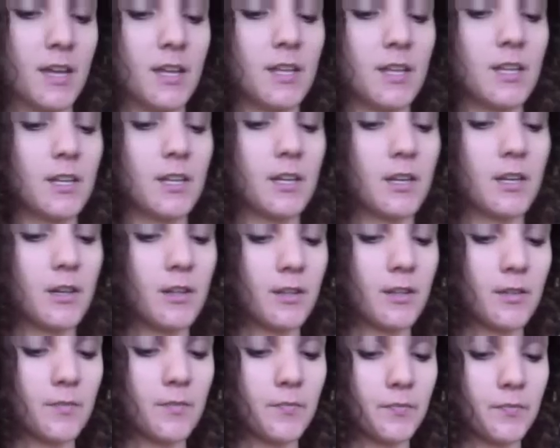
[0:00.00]
And
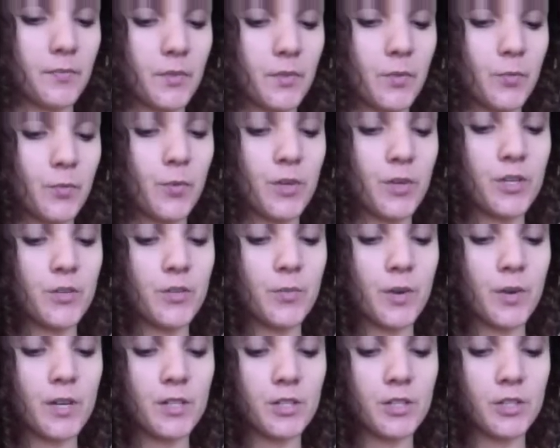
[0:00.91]
what you'll
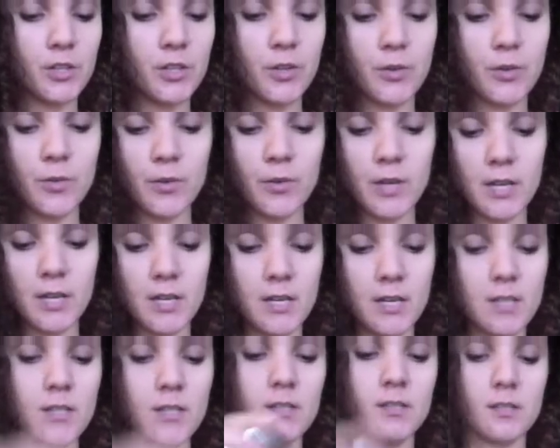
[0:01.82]
want to do
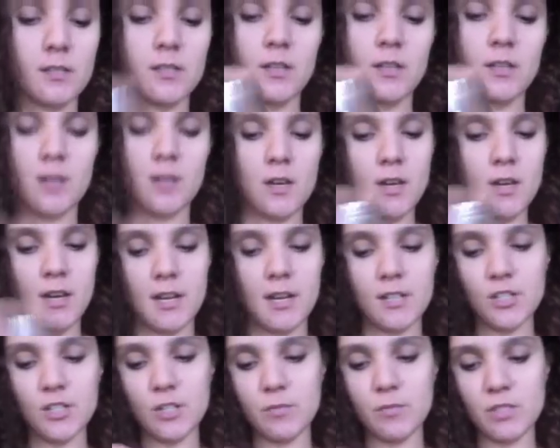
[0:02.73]
is,
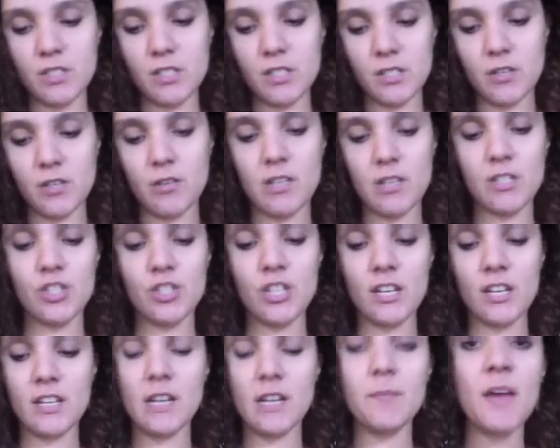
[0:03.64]
actually I'm just going to go ahead and
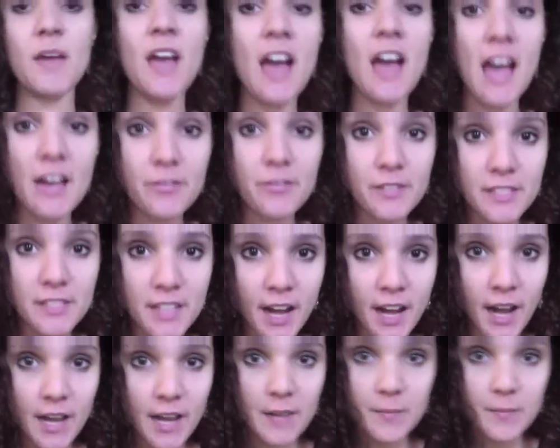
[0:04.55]
shake it up. Every
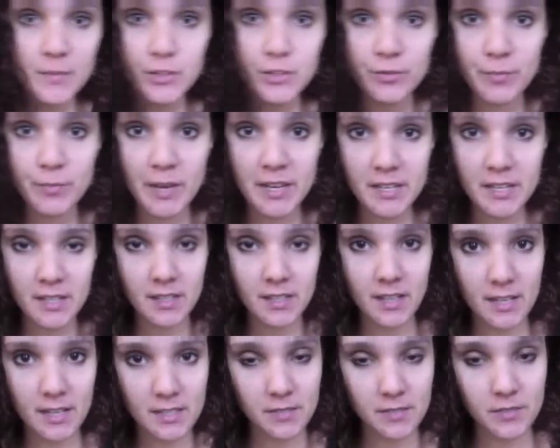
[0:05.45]
time you make a
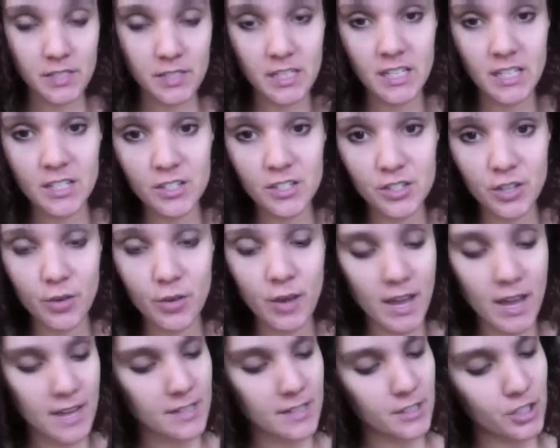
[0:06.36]
glass of tea, just go
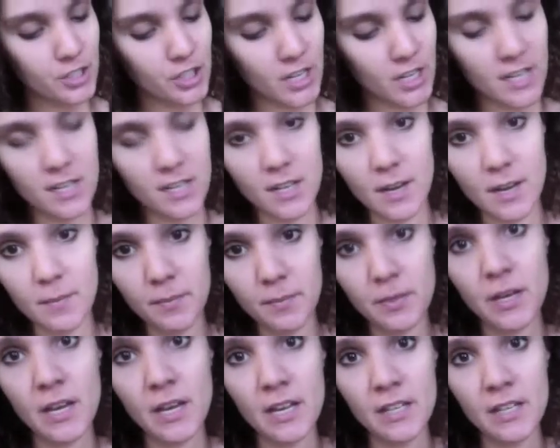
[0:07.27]
ahead and shake up
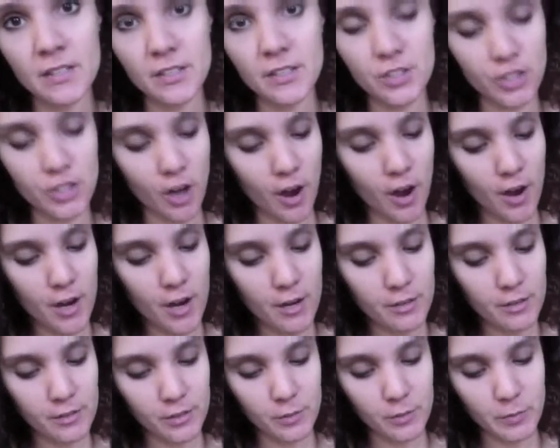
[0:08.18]
the jar,
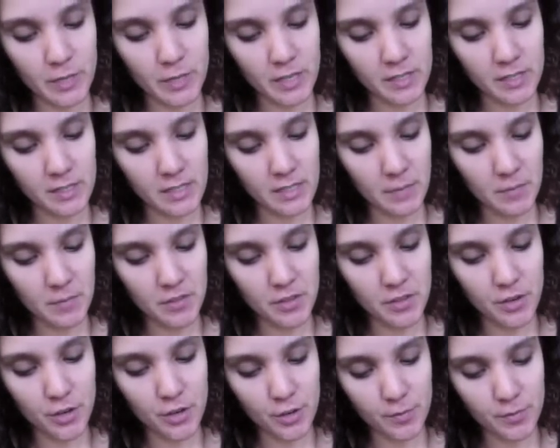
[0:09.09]
just because some of the
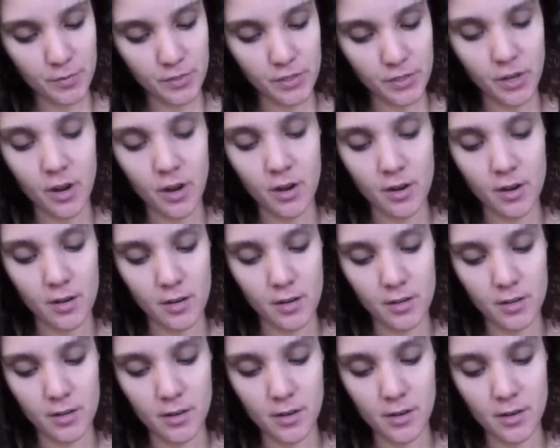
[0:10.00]
herbs
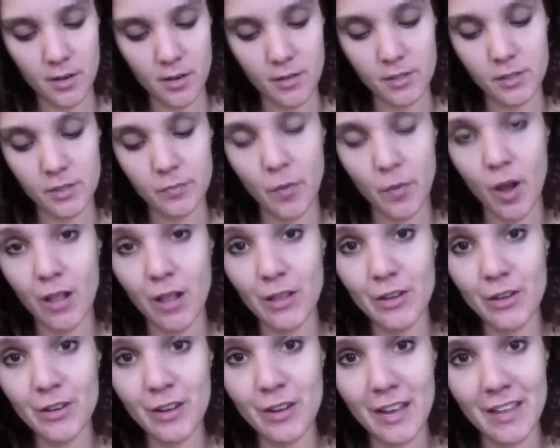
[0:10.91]
are
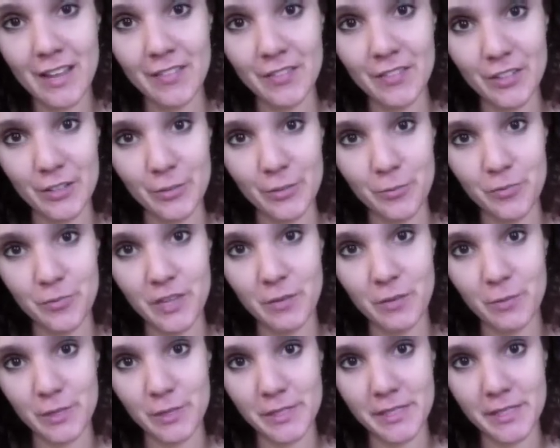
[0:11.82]
smaller and they
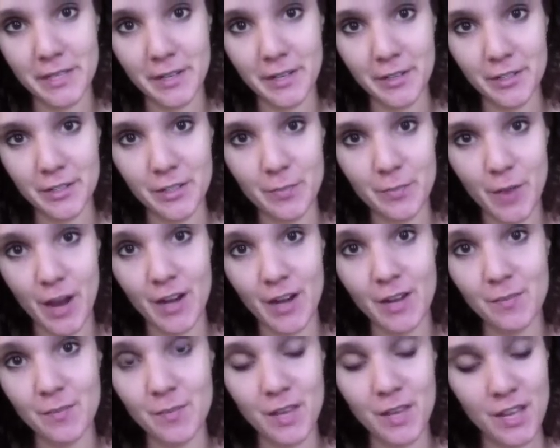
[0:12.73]
will settle to the
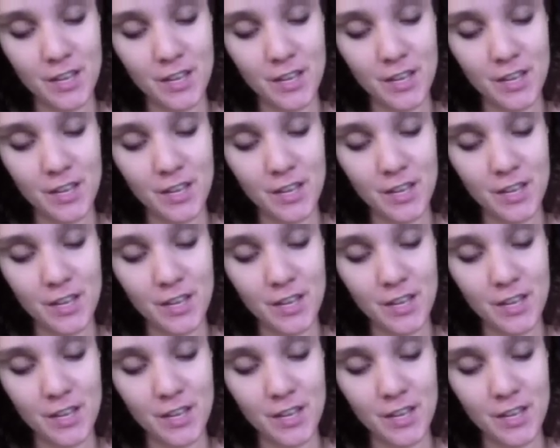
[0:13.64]
bottom.